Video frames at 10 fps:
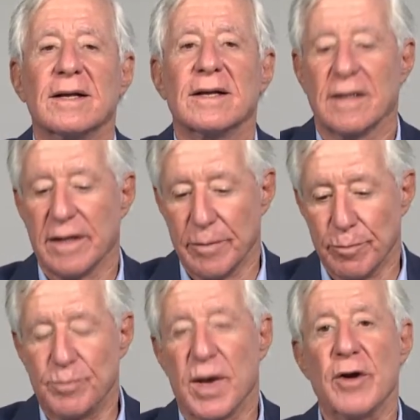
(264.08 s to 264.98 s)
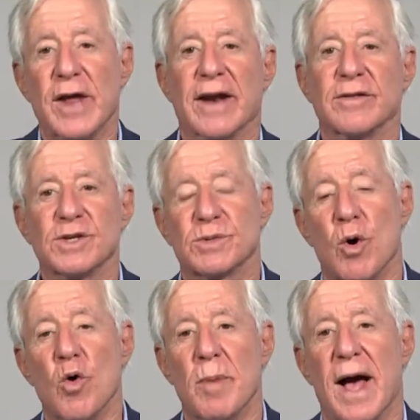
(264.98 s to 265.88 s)
And then go down to the
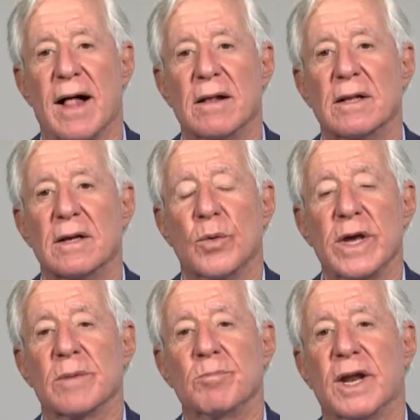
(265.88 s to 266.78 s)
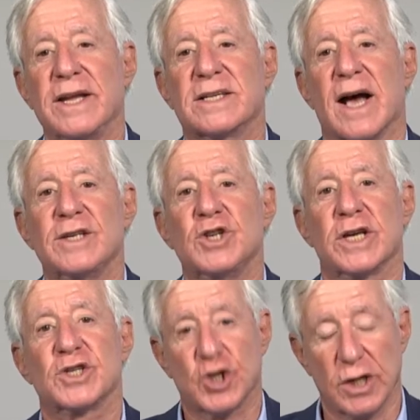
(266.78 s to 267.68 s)
small bowel. We complete
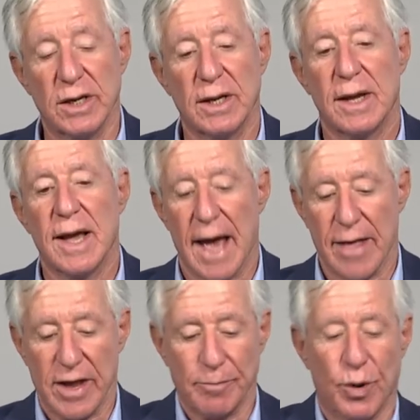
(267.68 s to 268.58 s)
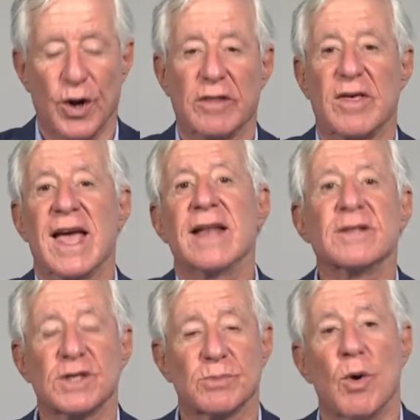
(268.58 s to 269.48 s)
digestion, and then point at the end of
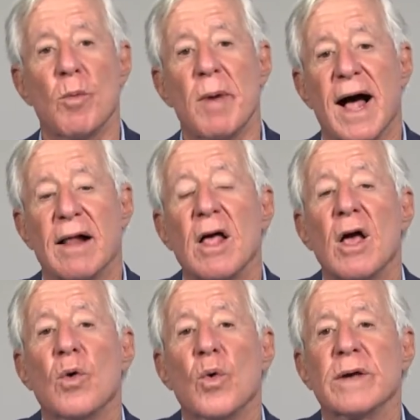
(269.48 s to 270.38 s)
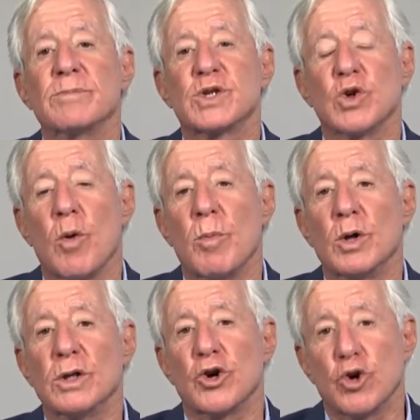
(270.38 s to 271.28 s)
the small bowel, we absorb
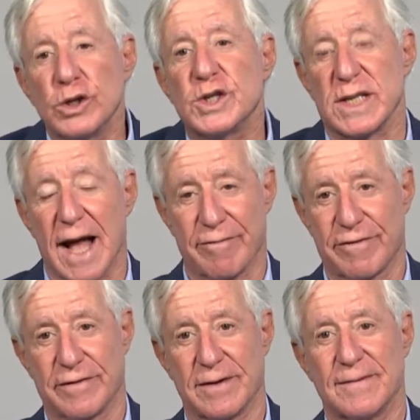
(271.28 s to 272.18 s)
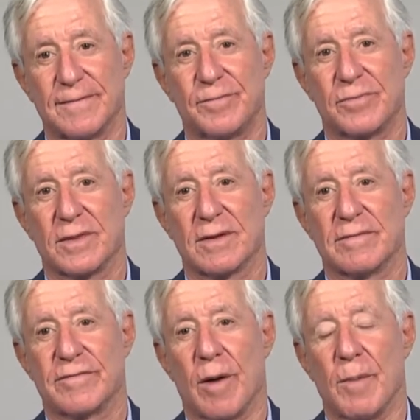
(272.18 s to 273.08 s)
all the good stuff
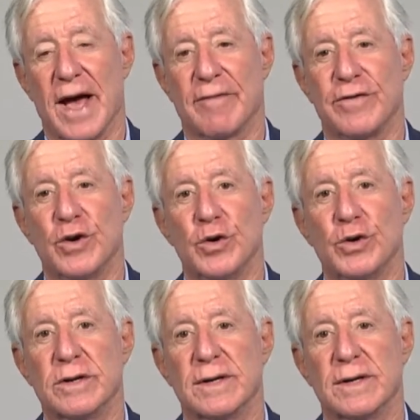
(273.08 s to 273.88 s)
from our food,